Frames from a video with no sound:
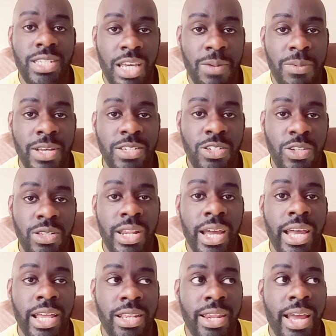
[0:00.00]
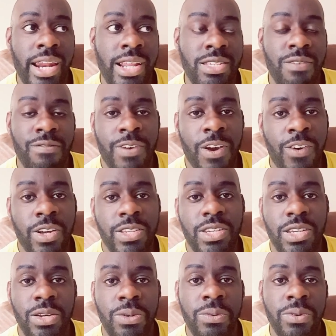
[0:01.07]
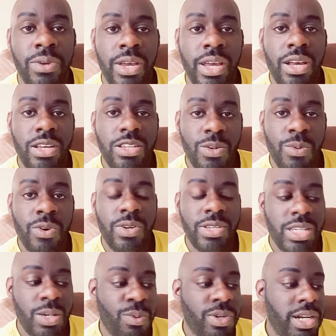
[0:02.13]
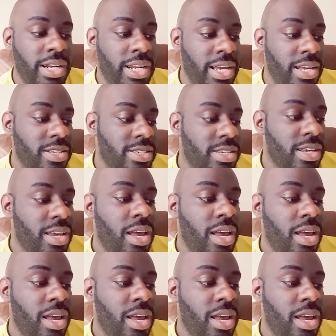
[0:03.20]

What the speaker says: a team that is inferior to you. So we're gonna see what it is.